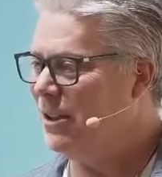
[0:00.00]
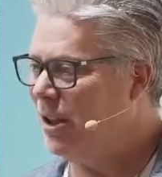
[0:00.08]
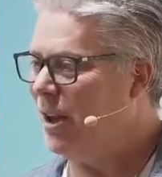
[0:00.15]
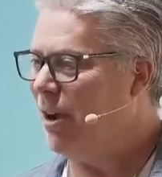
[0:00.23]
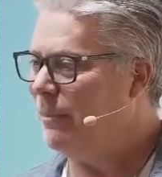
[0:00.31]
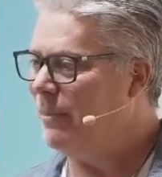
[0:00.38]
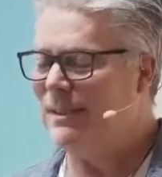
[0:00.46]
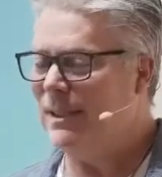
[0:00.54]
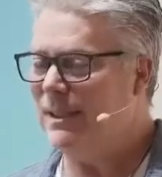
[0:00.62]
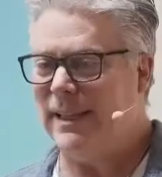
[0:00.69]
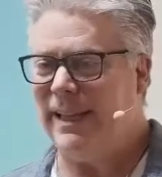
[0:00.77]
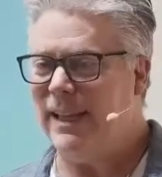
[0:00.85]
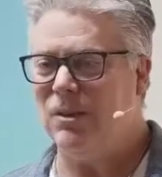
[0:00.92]
Look on me.
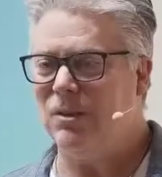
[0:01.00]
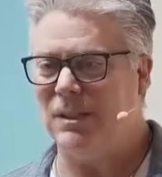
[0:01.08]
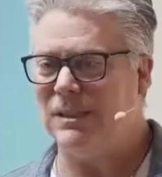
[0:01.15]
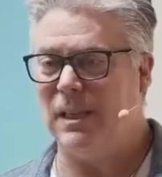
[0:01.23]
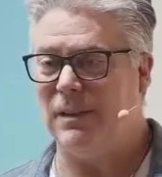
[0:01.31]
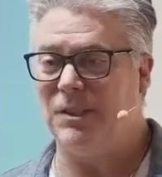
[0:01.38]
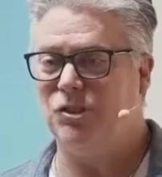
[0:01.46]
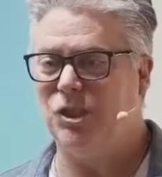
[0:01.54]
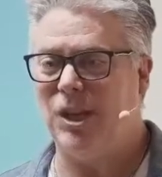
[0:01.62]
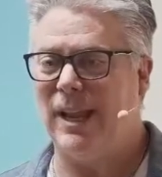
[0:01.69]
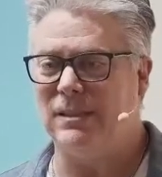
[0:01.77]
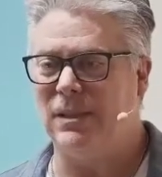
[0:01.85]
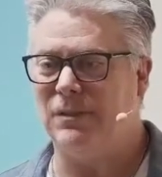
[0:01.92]
See, the ego doesn't have a
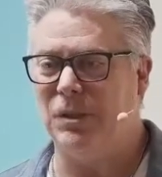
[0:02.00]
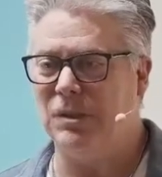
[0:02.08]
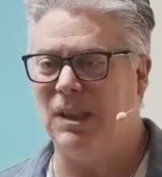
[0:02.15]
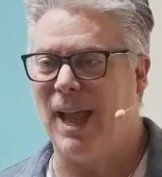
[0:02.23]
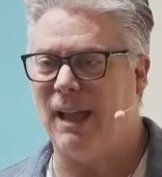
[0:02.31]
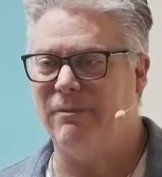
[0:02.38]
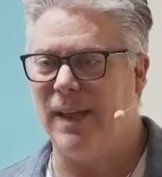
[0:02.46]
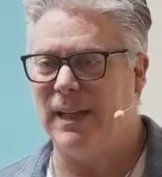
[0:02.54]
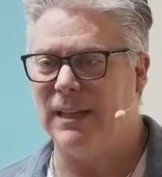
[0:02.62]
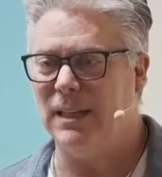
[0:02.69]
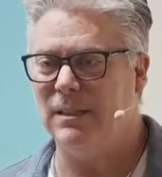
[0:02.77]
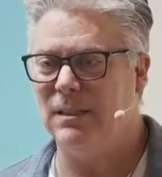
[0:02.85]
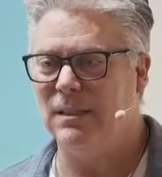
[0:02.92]
chance if you laugh
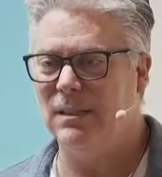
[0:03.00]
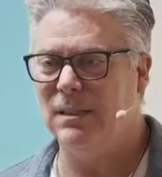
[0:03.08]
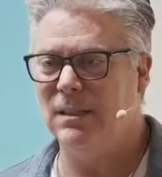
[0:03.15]
at it.